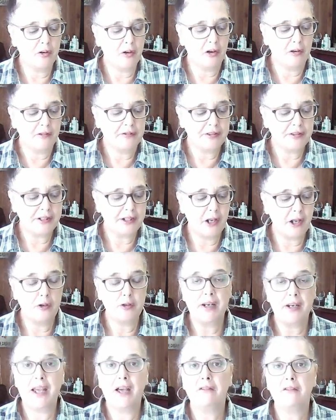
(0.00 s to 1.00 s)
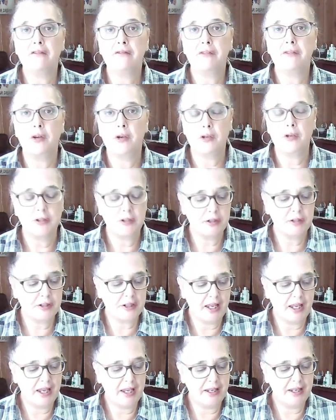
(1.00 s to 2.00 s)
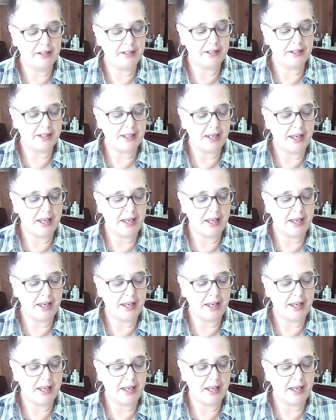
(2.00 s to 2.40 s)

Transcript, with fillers: off slow down first and